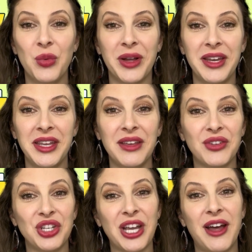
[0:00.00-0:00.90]
wanted to give a
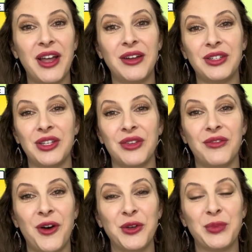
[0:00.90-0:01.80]
shout-out to the
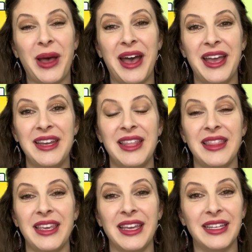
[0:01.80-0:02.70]
folks behind
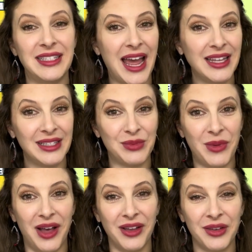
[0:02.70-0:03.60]
the Dallas
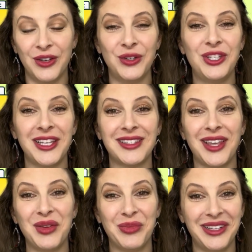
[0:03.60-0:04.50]
Mug who just
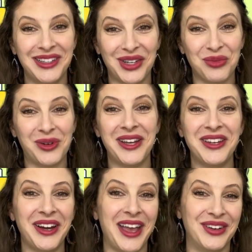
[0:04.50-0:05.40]
celebrated their
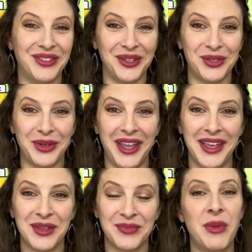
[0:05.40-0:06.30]
one-year anniversary.
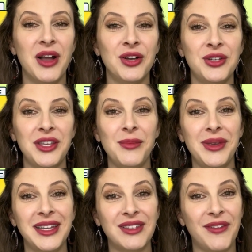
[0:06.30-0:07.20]

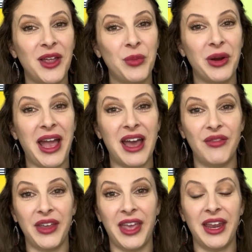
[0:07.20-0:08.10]
MongoDB developer
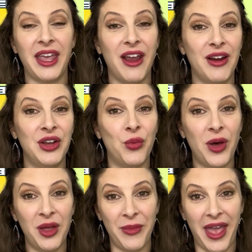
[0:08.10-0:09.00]
advocate Karen
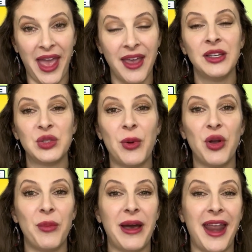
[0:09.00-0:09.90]
Walme spoke
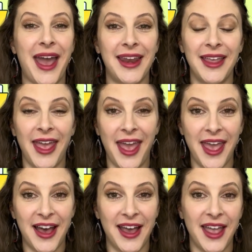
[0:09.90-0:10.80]
about adding
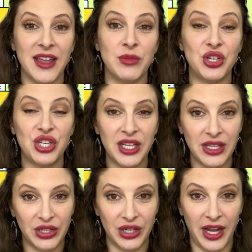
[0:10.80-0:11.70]
AI and
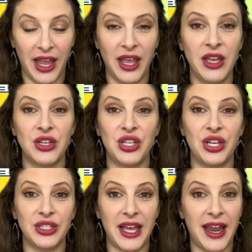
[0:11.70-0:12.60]
machine learning to
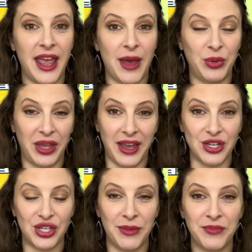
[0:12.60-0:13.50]
your data
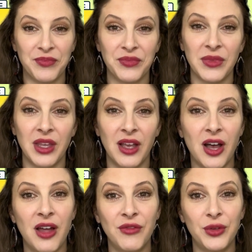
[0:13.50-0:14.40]
application.
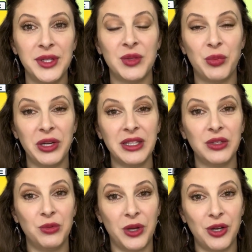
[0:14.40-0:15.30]
Confluence Britton
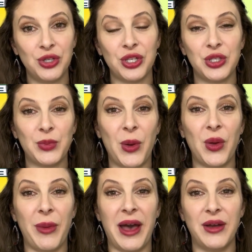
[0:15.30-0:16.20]
LaRoche spoke
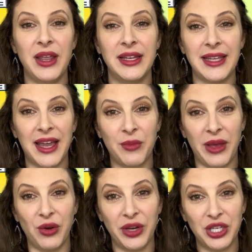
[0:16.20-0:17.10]
about data
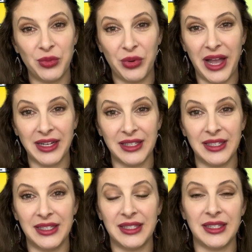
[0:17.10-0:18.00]
migration
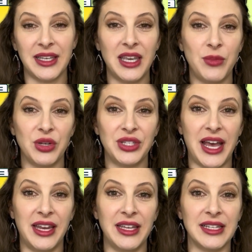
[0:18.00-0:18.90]
practices to keep your
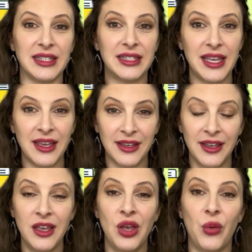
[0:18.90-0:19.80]
data in sync
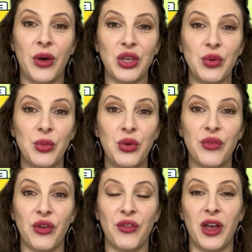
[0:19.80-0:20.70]
while you move
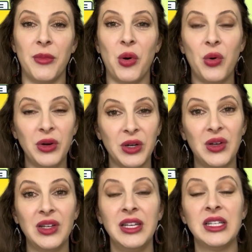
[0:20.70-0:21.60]
from
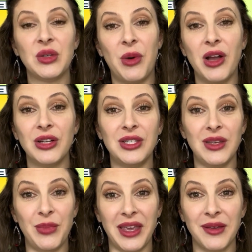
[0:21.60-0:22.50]
Oracle to
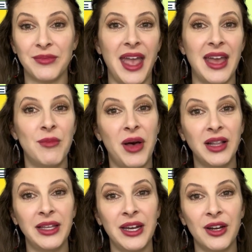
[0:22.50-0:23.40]
MongoDB. And Mug
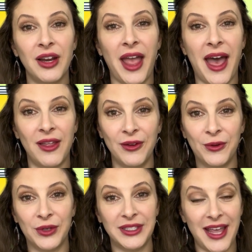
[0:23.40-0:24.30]
leader Alan
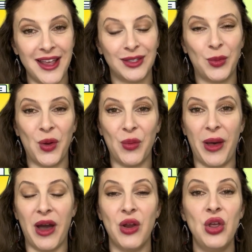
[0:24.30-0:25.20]
Corday spoke
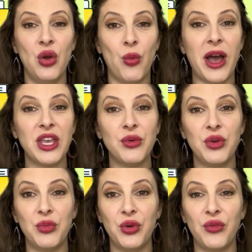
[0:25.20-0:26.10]
about why you would
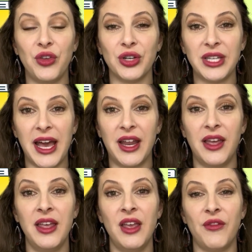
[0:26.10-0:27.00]
move your data
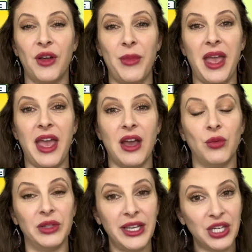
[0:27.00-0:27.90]
from a
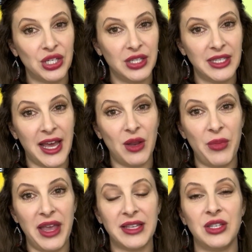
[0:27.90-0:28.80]
relational
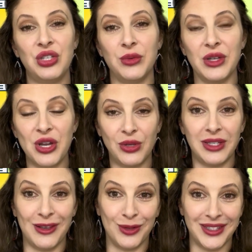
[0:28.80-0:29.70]
database to a
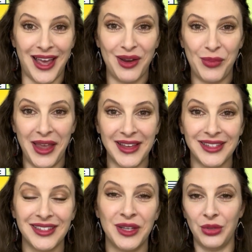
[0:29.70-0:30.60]
NoSQL
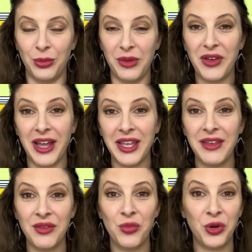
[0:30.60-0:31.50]
database. We've got
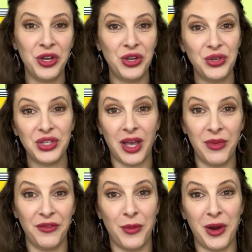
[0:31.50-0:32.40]
even more news
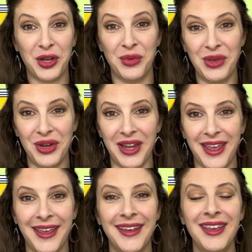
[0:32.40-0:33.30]
coming from our
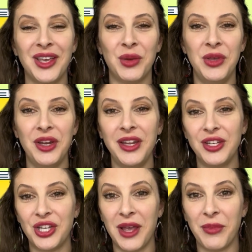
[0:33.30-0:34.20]
community. Community
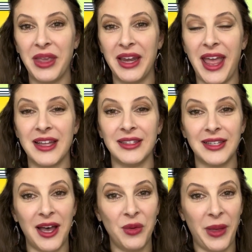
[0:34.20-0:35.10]
champion and
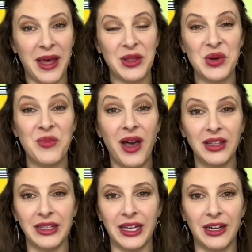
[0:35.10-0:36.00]
Sao Paulo Mug
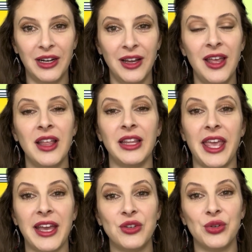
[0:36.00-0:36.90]
leader Leandro